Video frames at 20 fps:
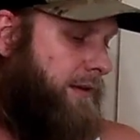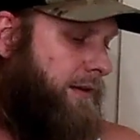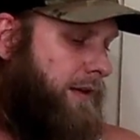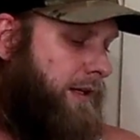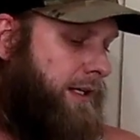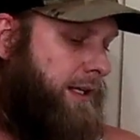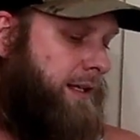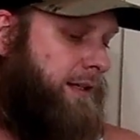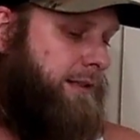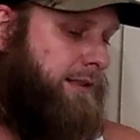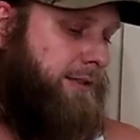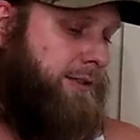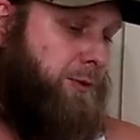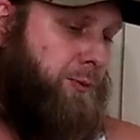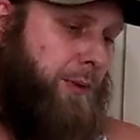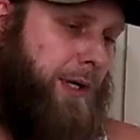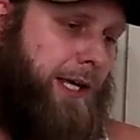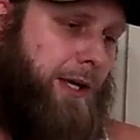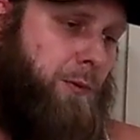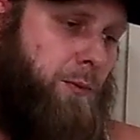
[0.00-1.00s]
Again, this
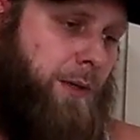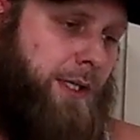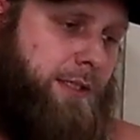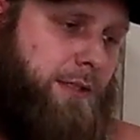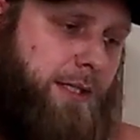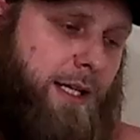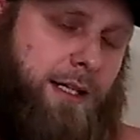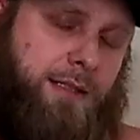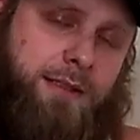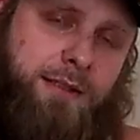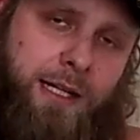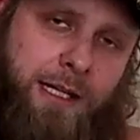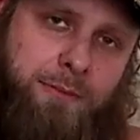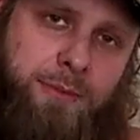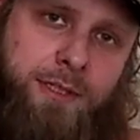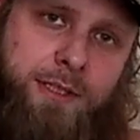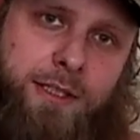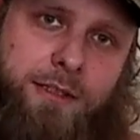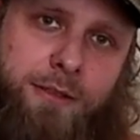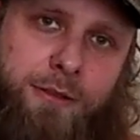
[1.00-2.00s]
is Wicked Wednesdays, and
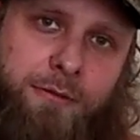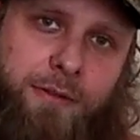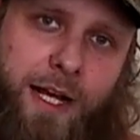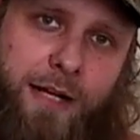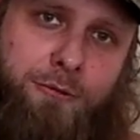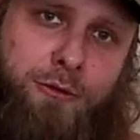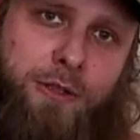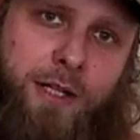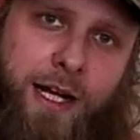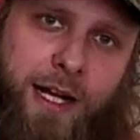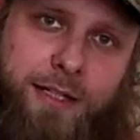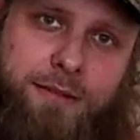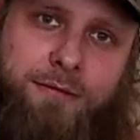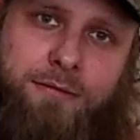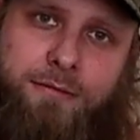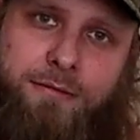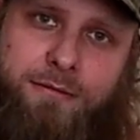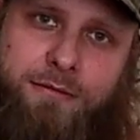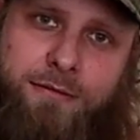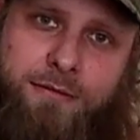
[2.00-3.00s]
I'm Sid Survival Guide,
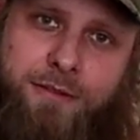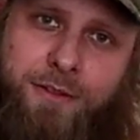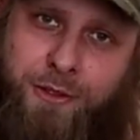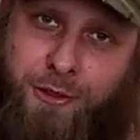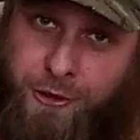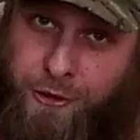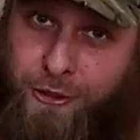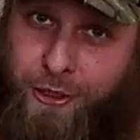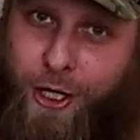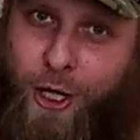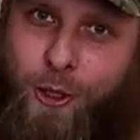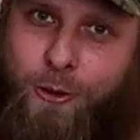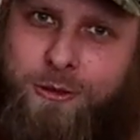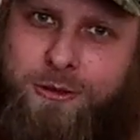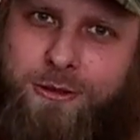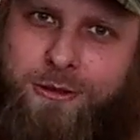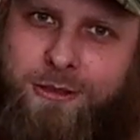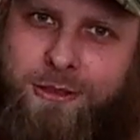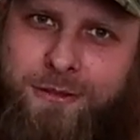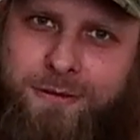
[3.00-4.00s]
your
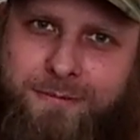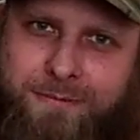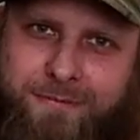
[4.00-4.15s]
host,